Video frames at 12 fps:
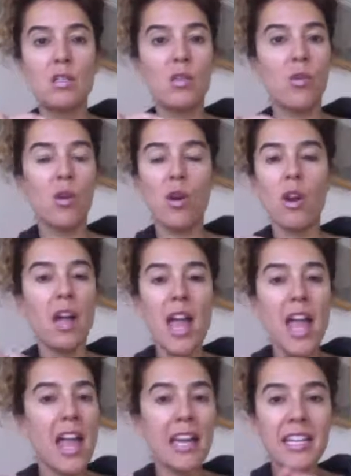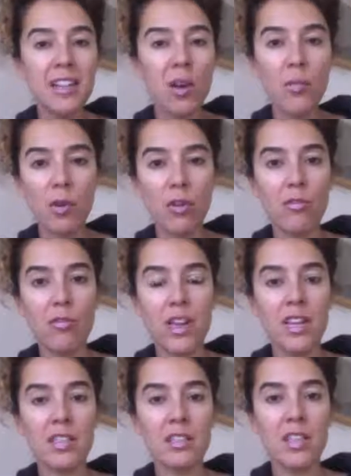or any number of
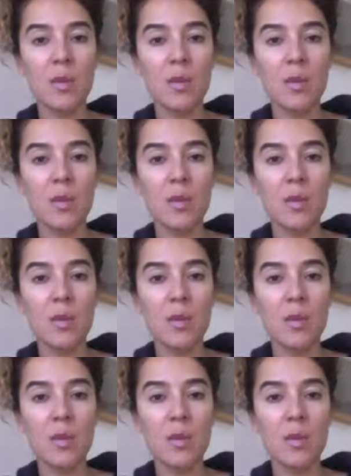things.